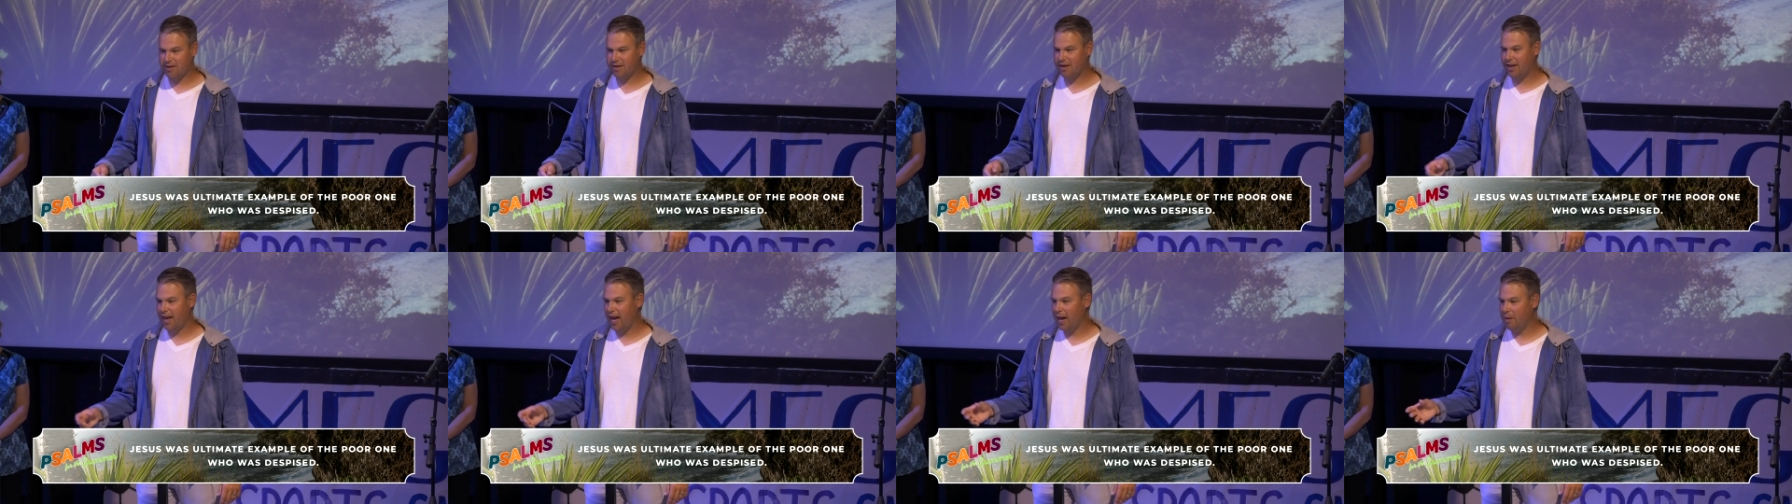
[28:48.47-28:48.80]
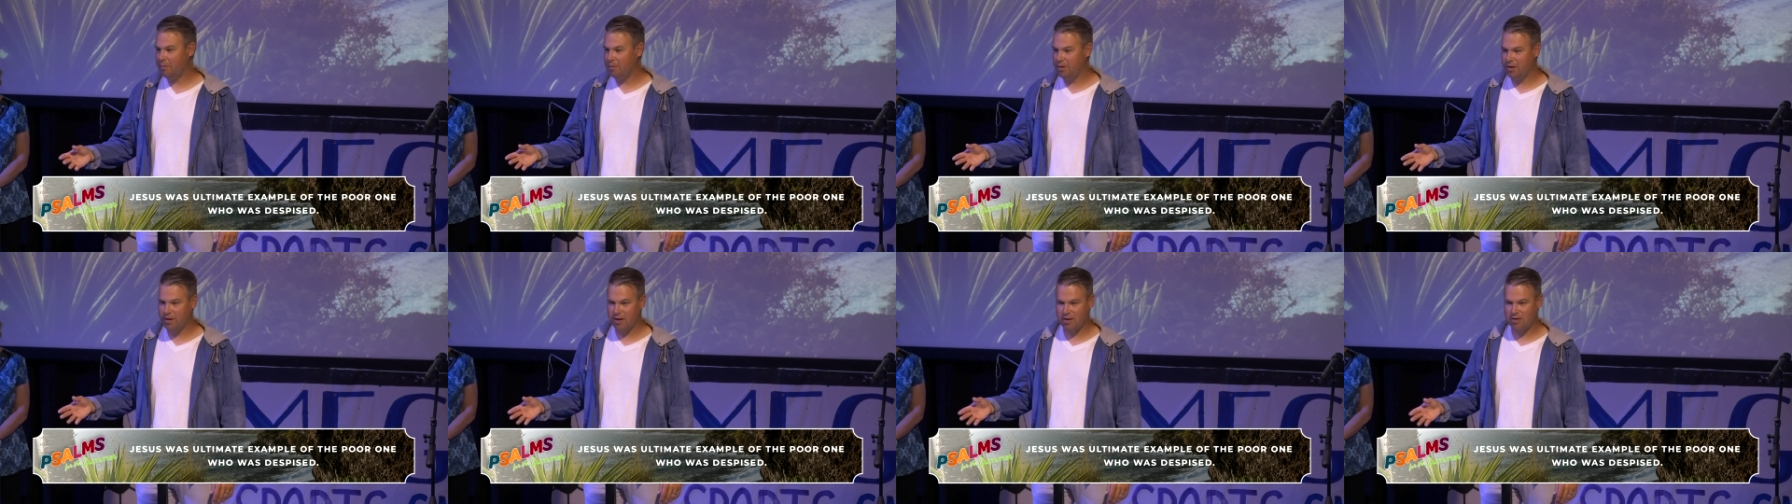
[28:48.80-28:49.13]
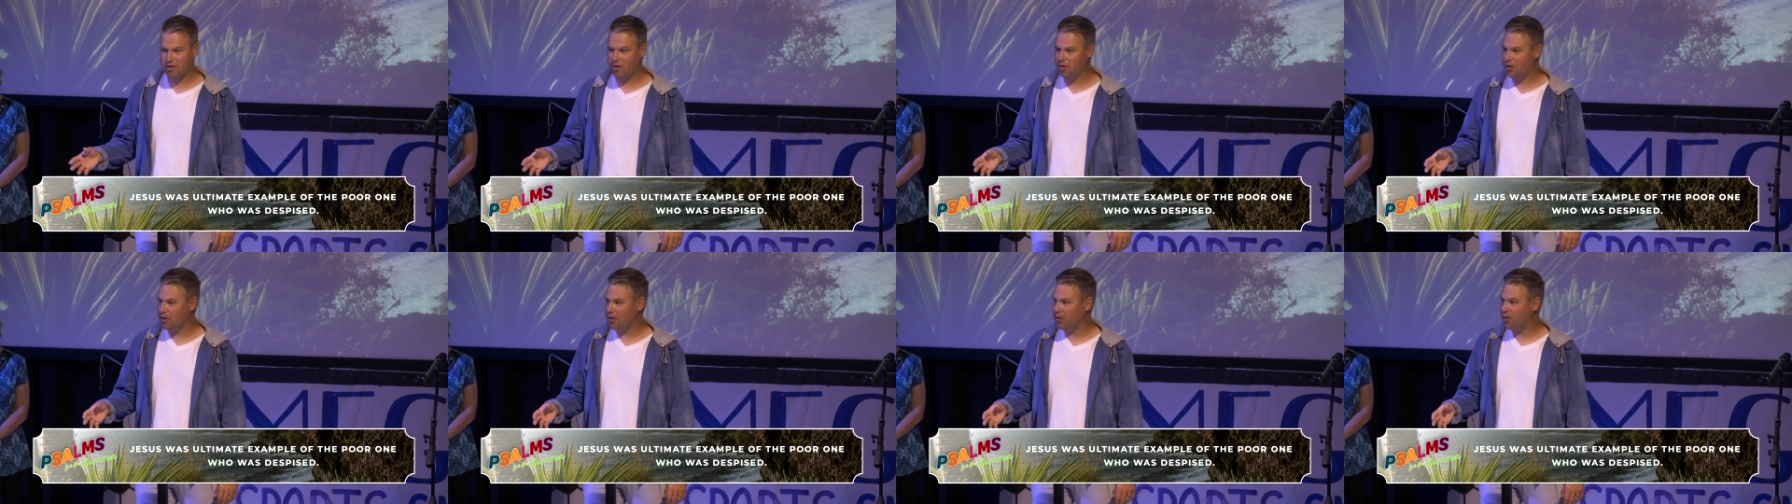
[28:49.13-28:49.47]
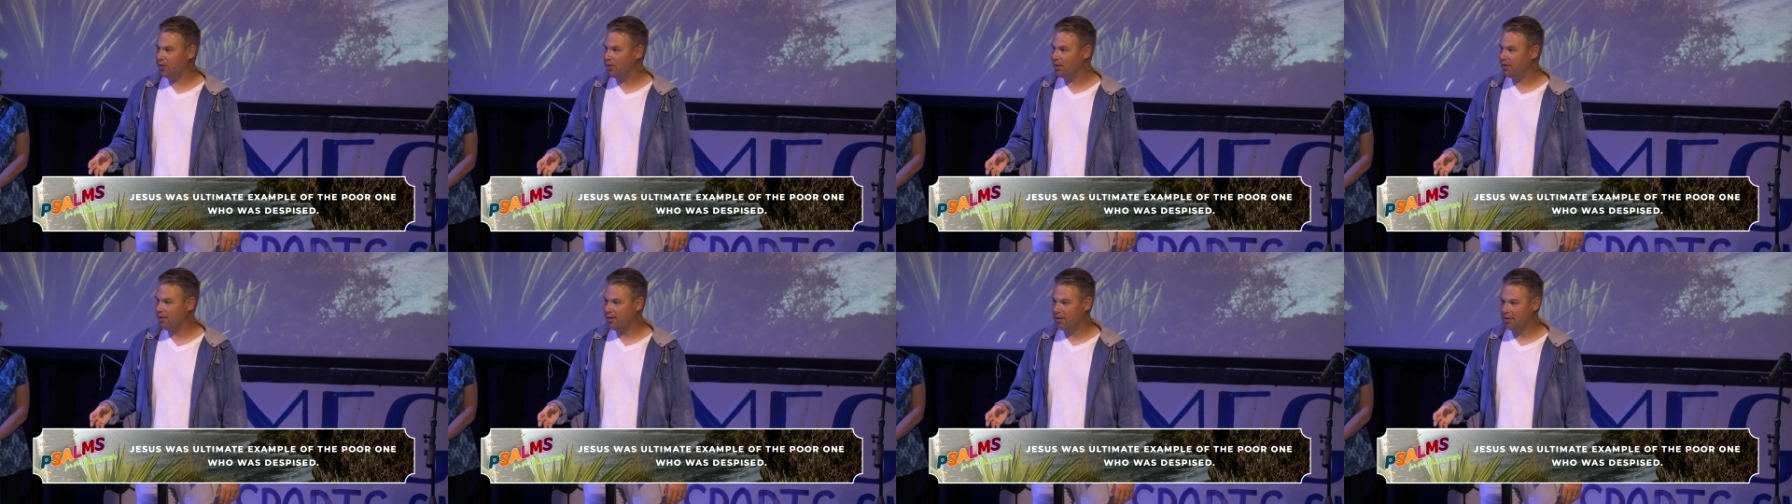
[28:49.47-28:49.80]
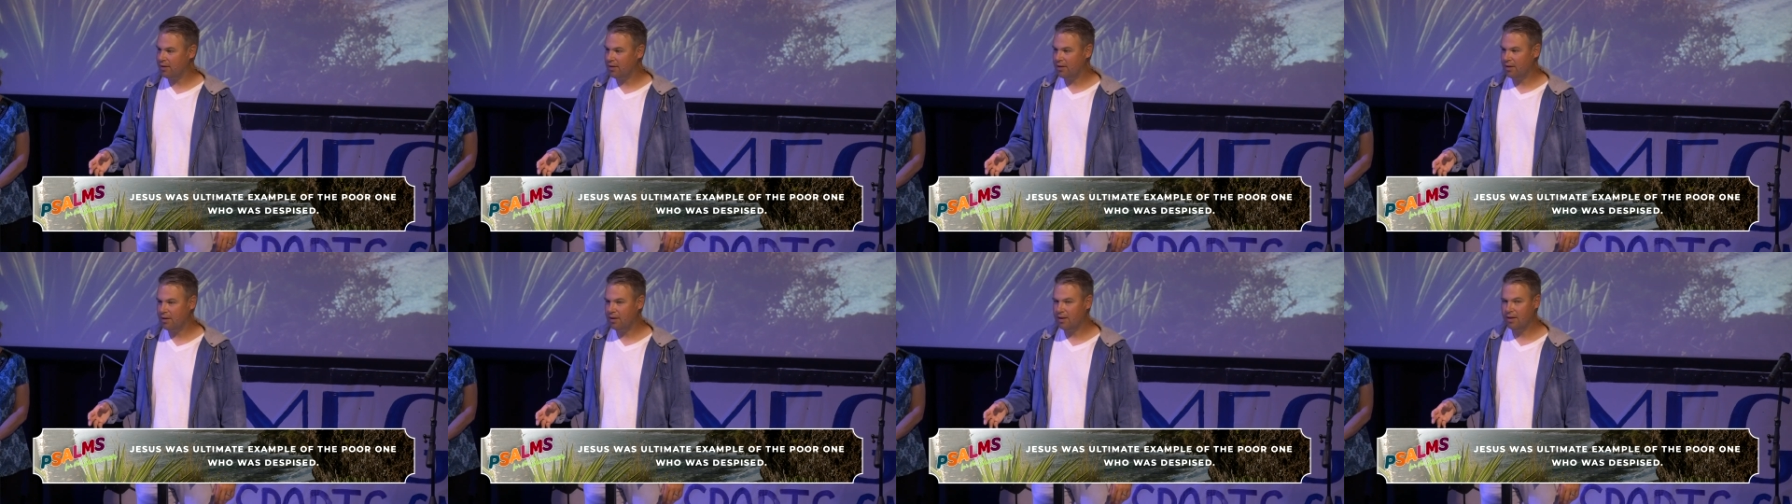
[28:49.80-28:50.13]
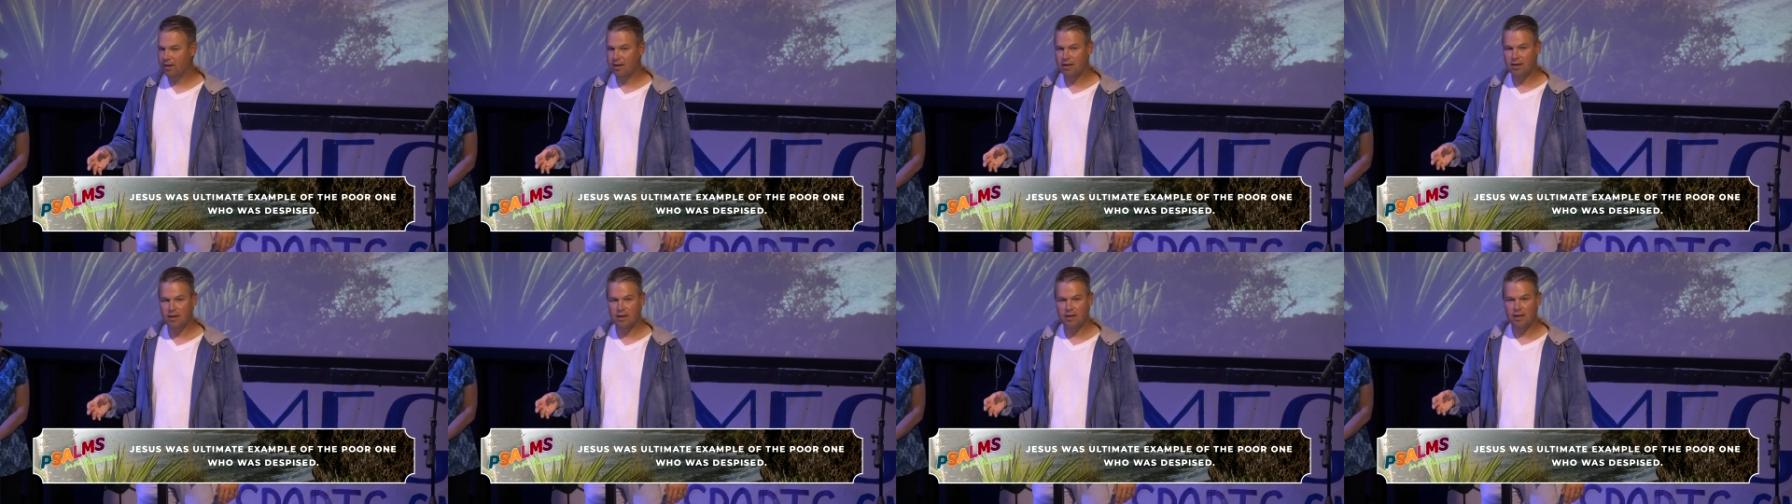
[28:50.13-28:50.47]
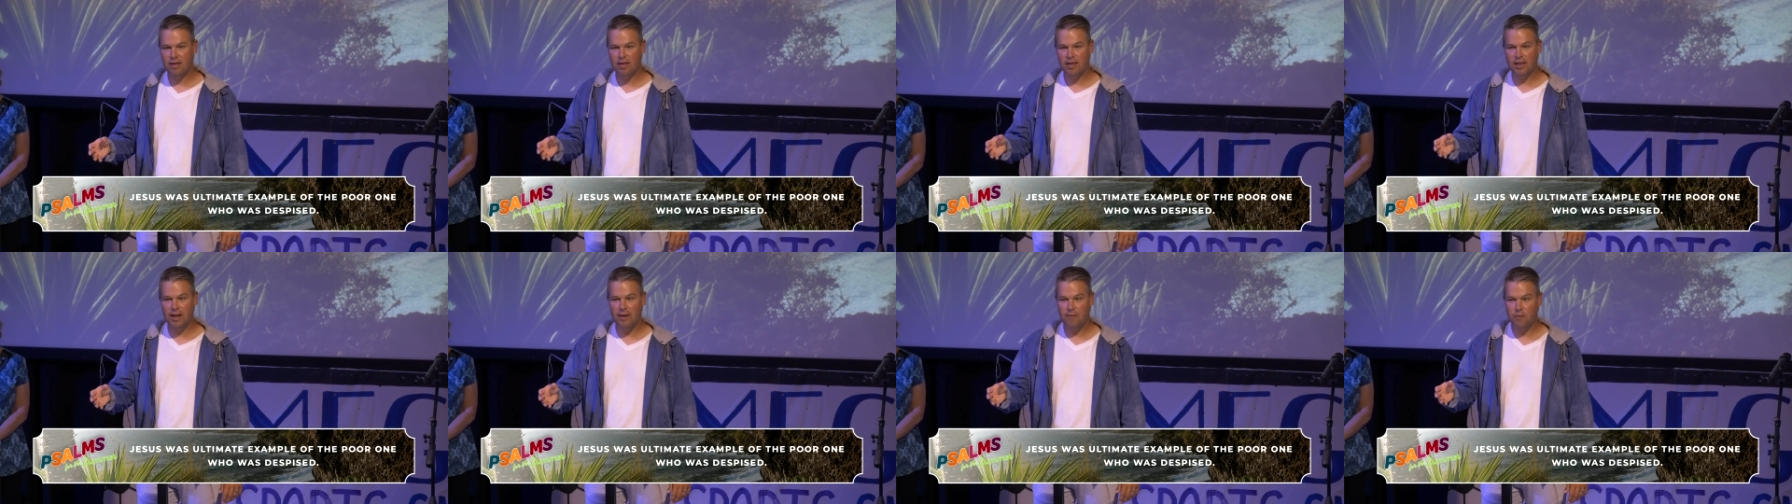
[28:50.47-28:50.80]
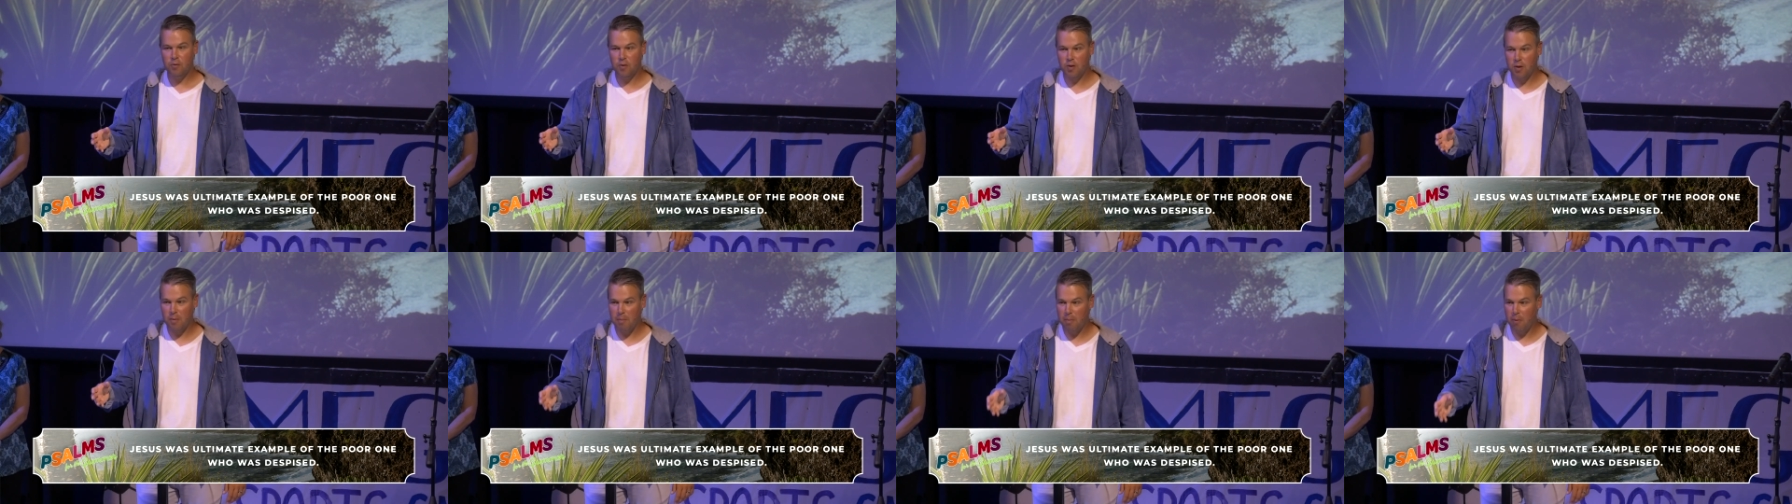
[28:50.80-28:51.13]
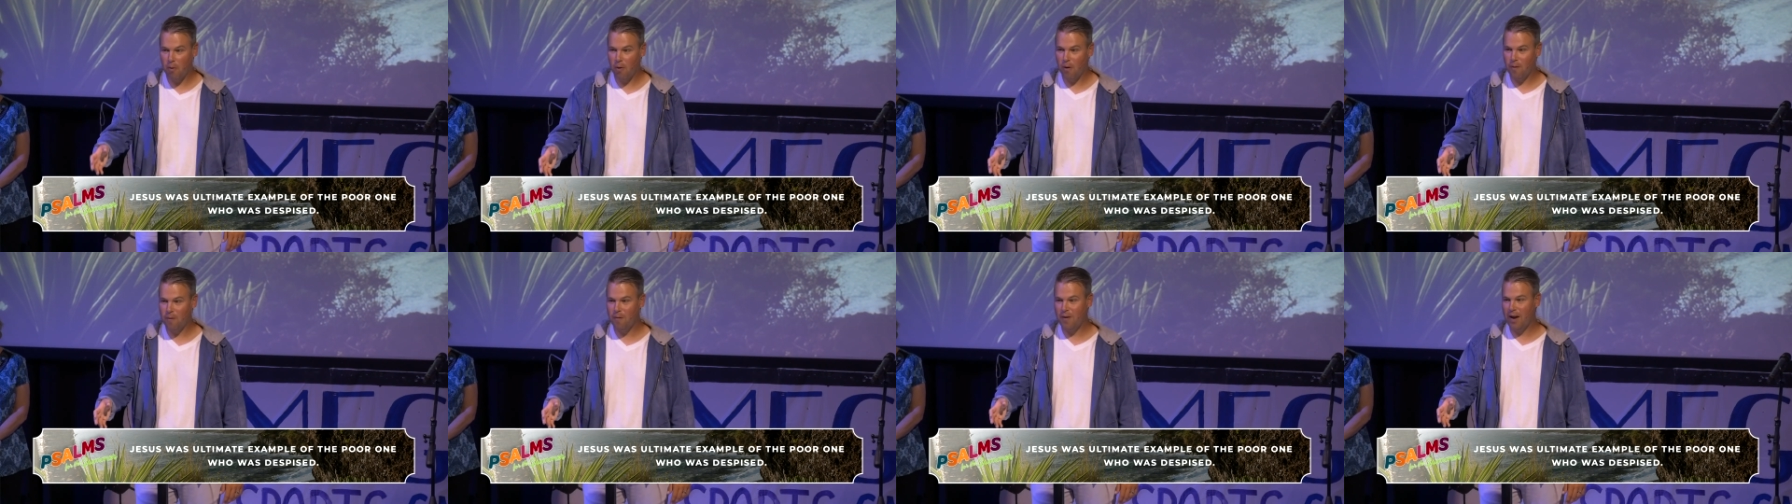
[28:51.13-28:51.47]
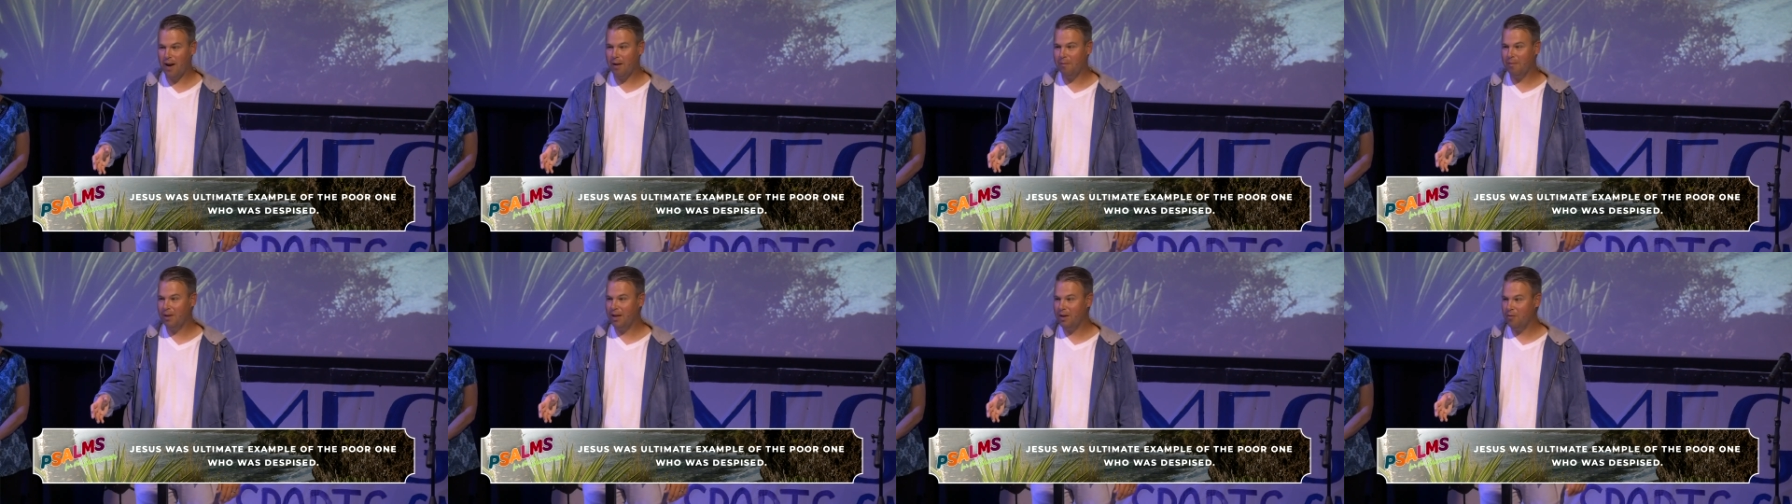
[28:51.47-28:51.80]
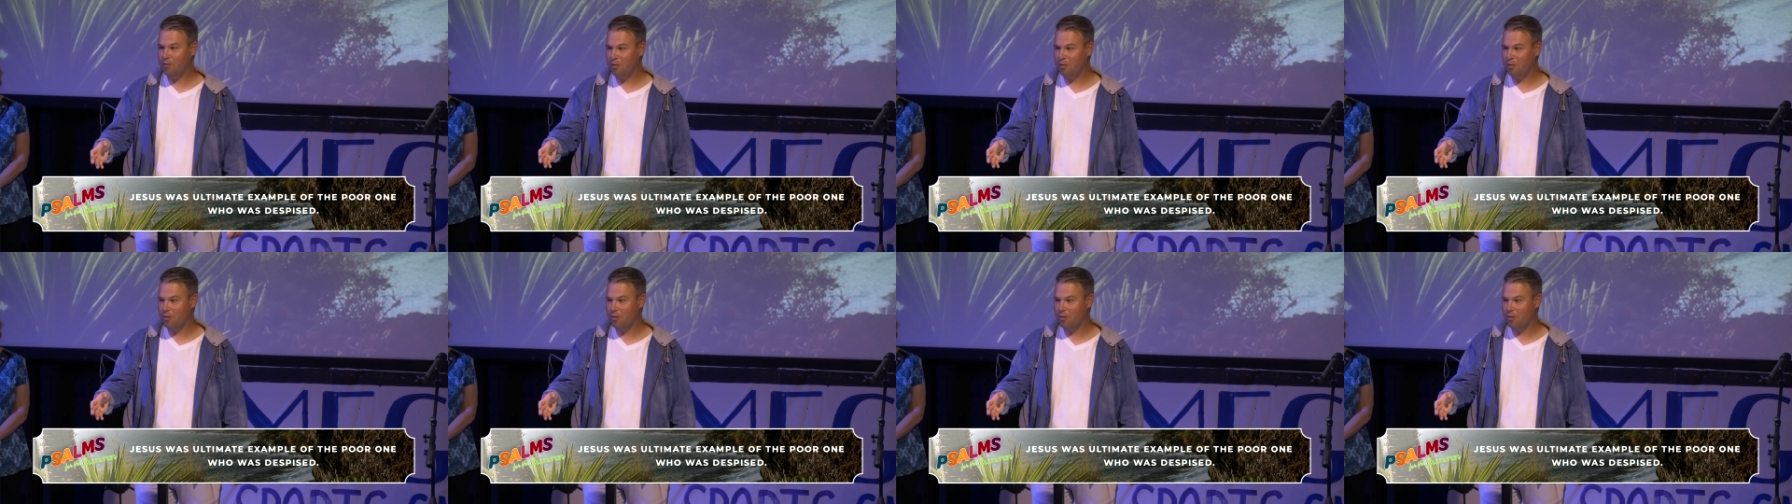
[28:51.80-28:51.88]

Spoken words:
came to this earth, lived with a poor family,